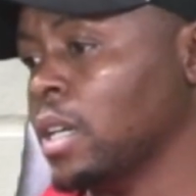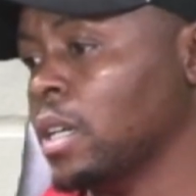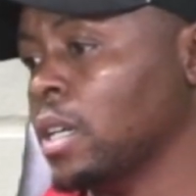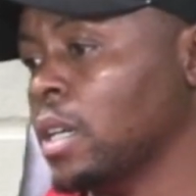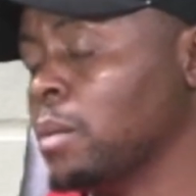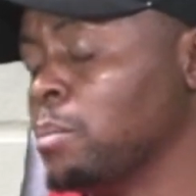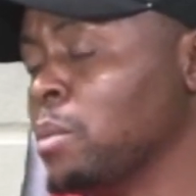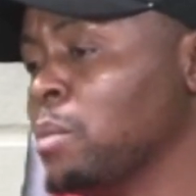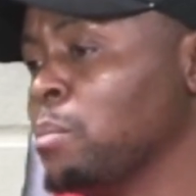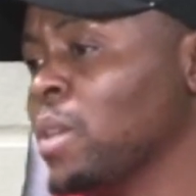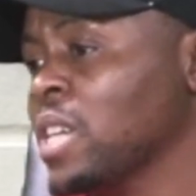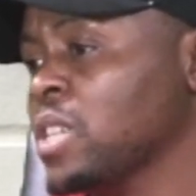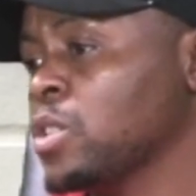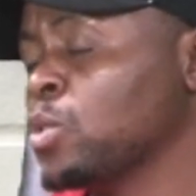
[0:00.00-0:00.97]

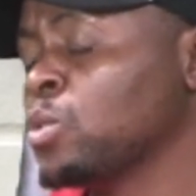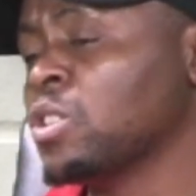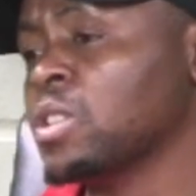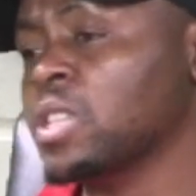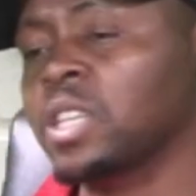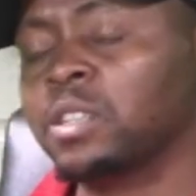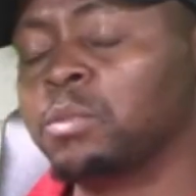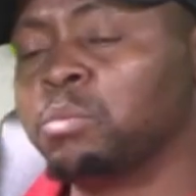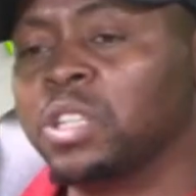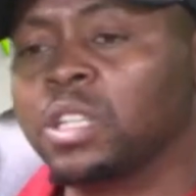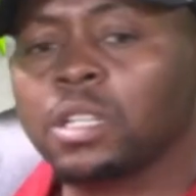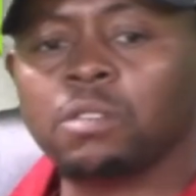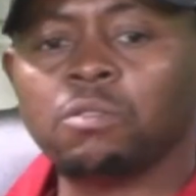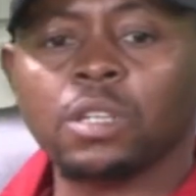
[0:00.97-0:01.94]
members, unions had been
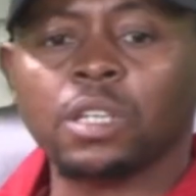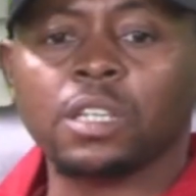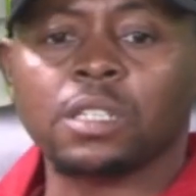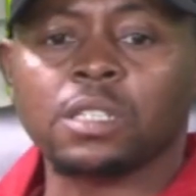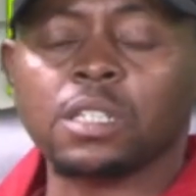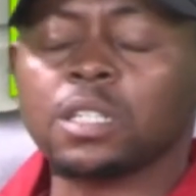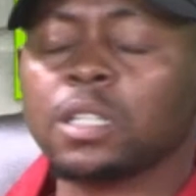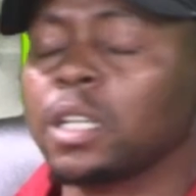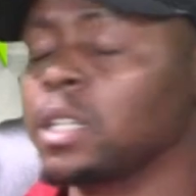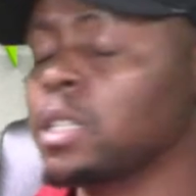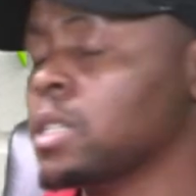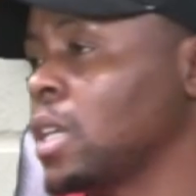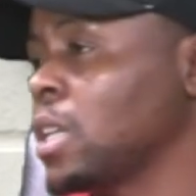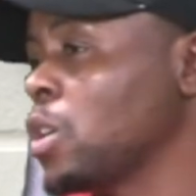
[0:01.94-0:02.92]
giving
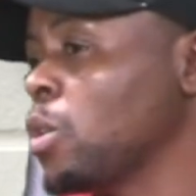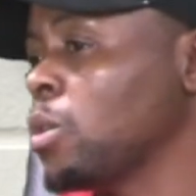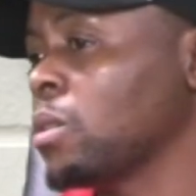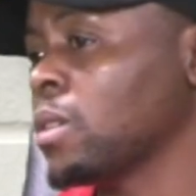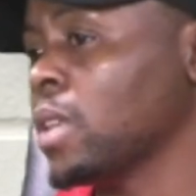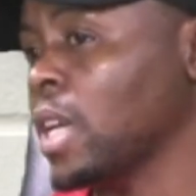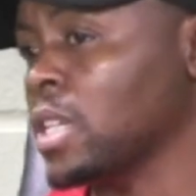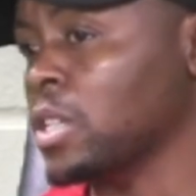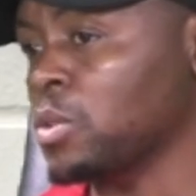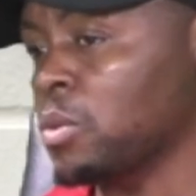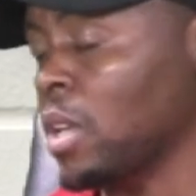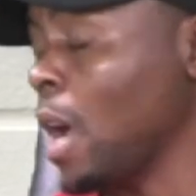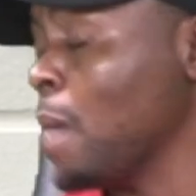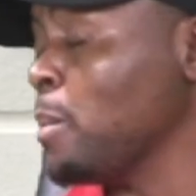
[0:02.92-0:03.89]
T-shirts and all that to
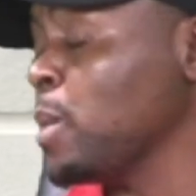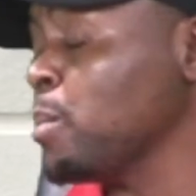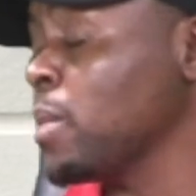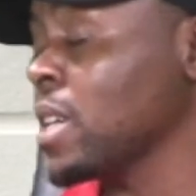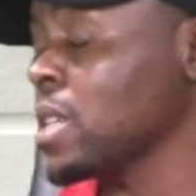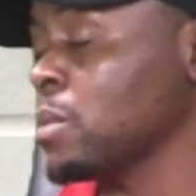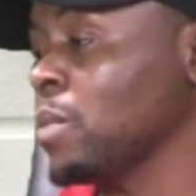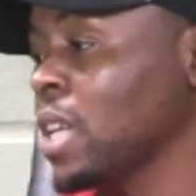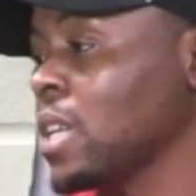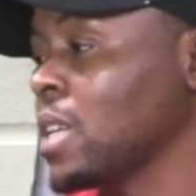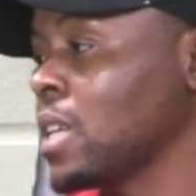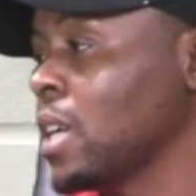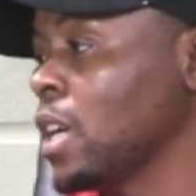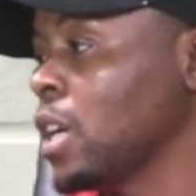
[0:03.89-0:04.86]
their members, but
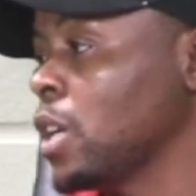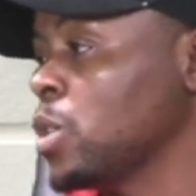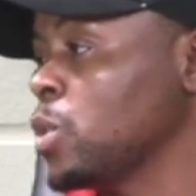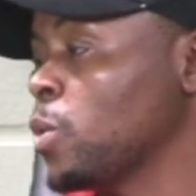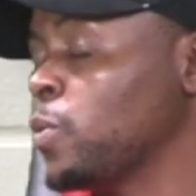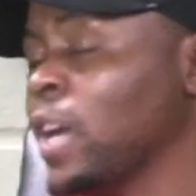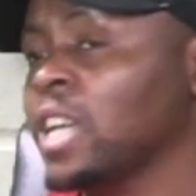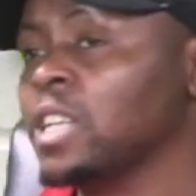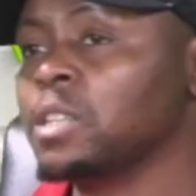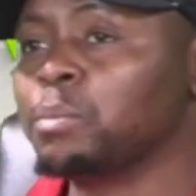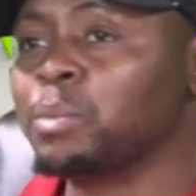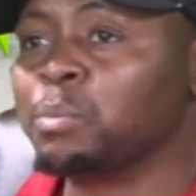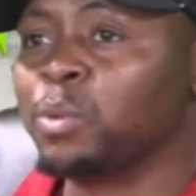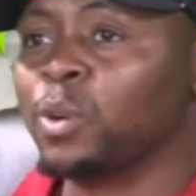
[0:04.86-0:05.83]
you find
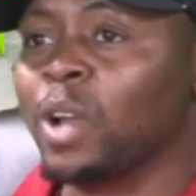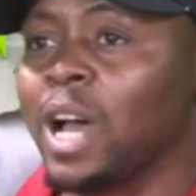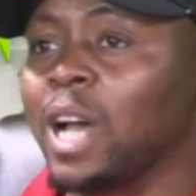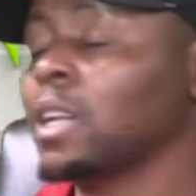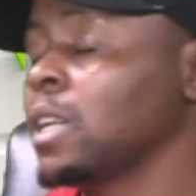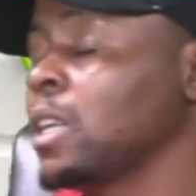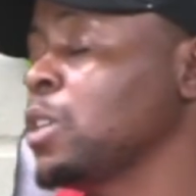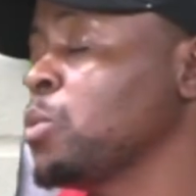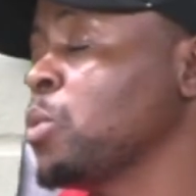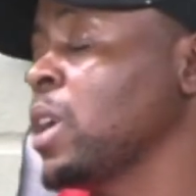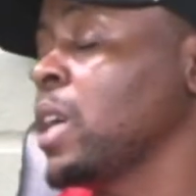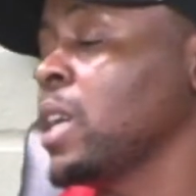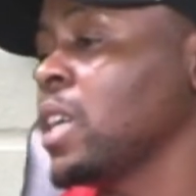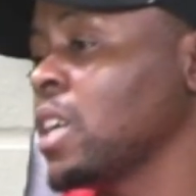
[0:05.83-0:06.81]
people hardly
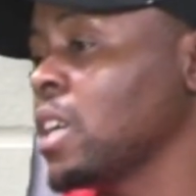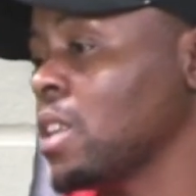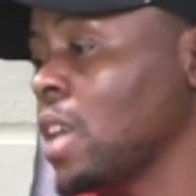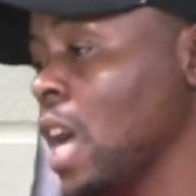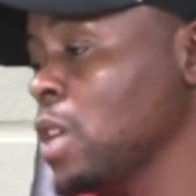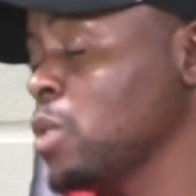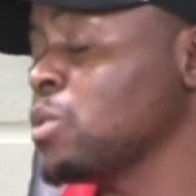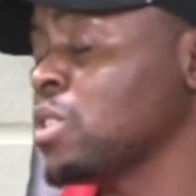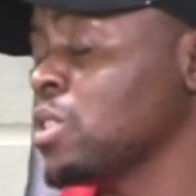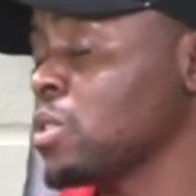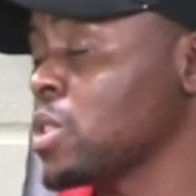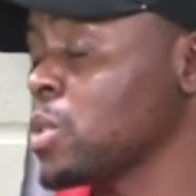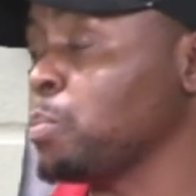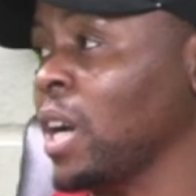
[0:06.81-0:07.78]
wearing their
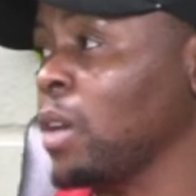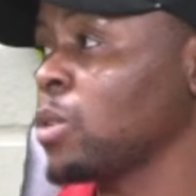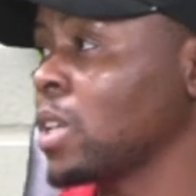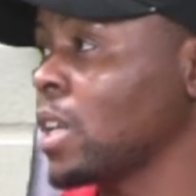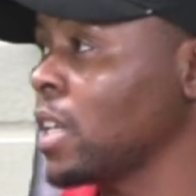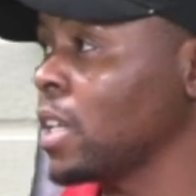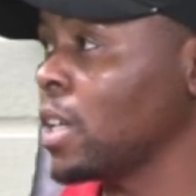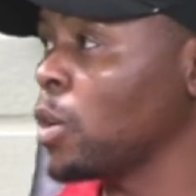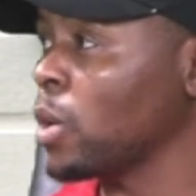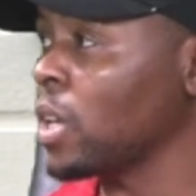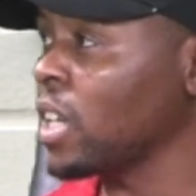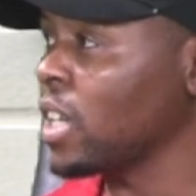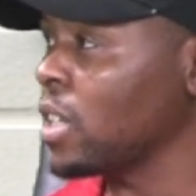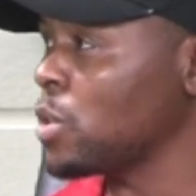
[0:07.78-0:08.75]
unions proudly
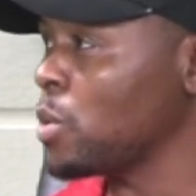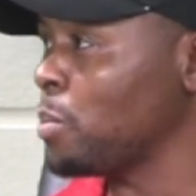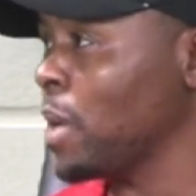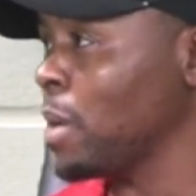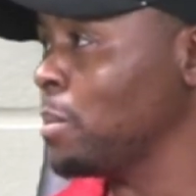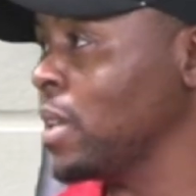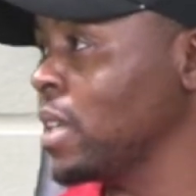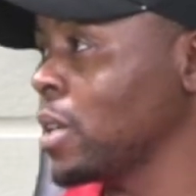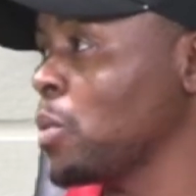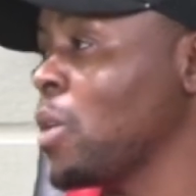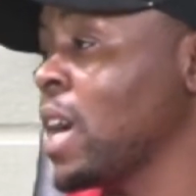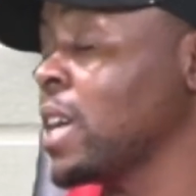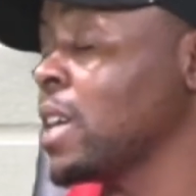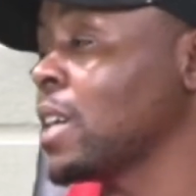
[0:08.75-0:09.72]
going into public.
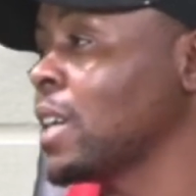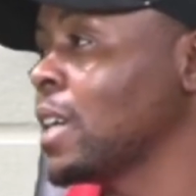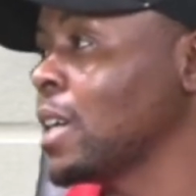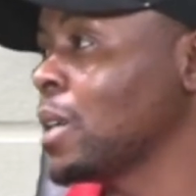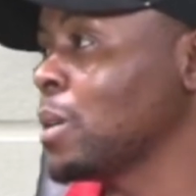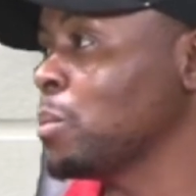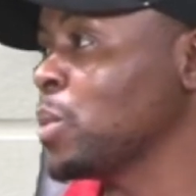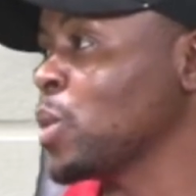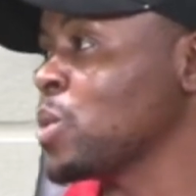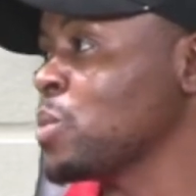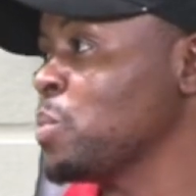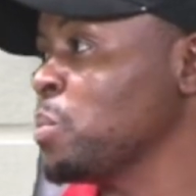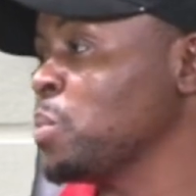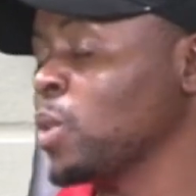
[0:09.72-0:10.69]
Why? Because
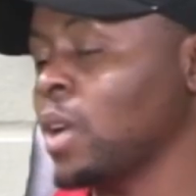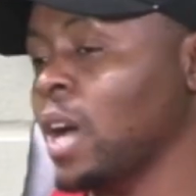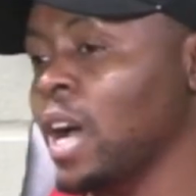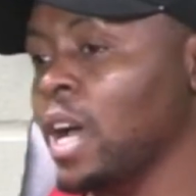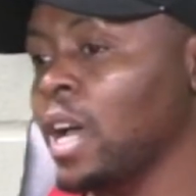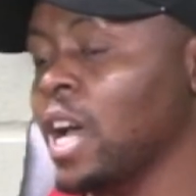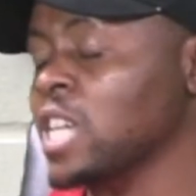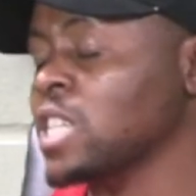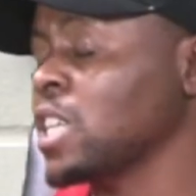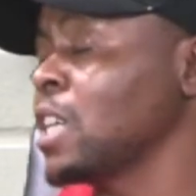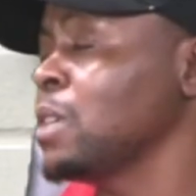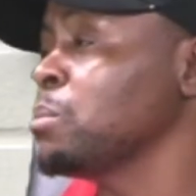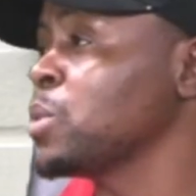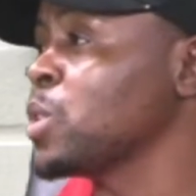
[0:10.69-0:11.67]
people are
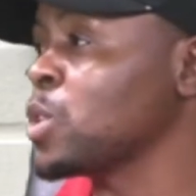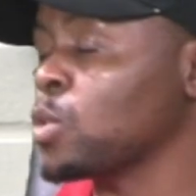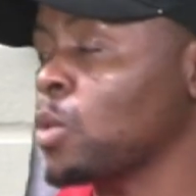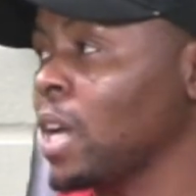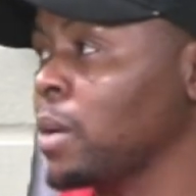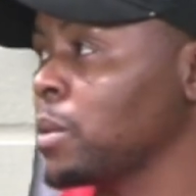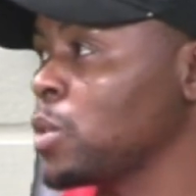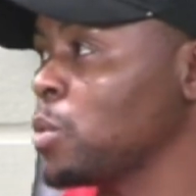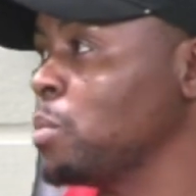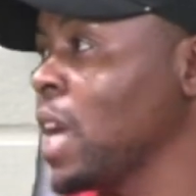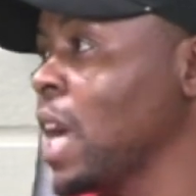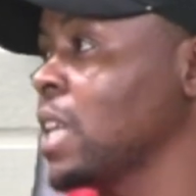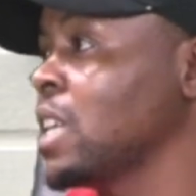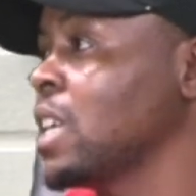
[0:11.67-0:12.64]
ashamed to be
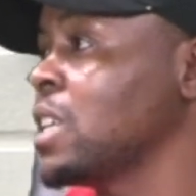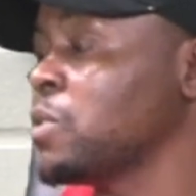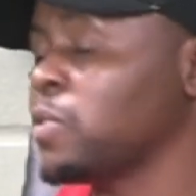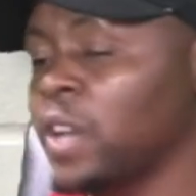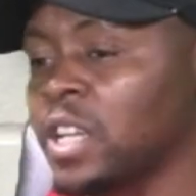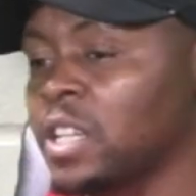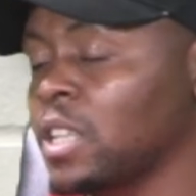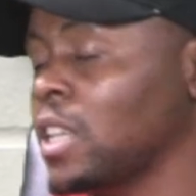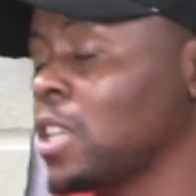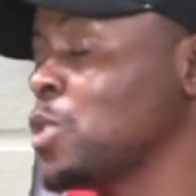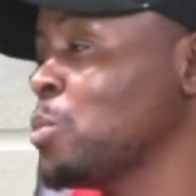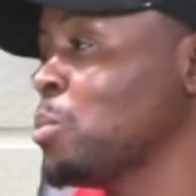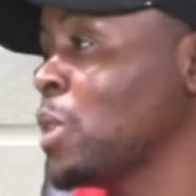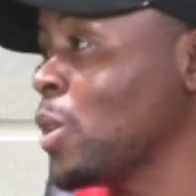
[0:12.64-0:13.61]
identified that you
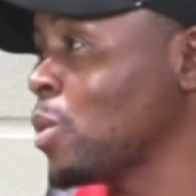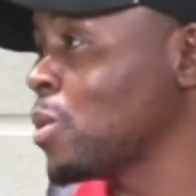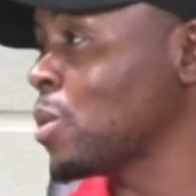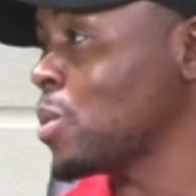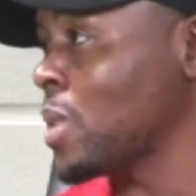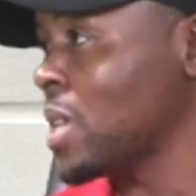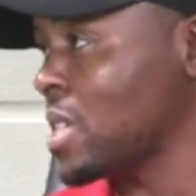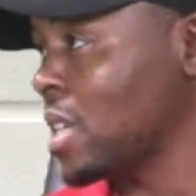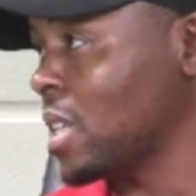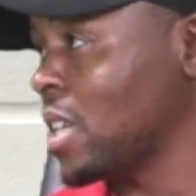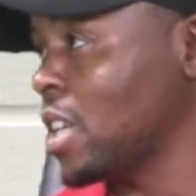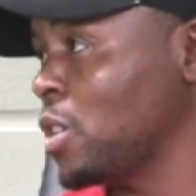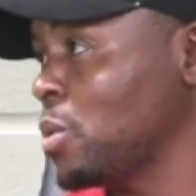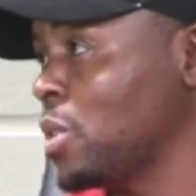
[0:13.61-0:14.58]
belong to a
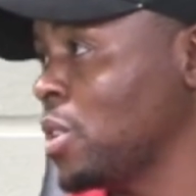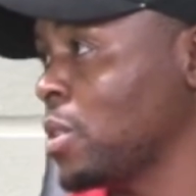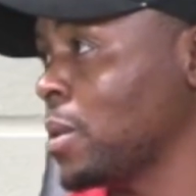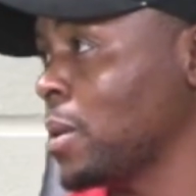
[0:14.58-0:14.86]
certain union.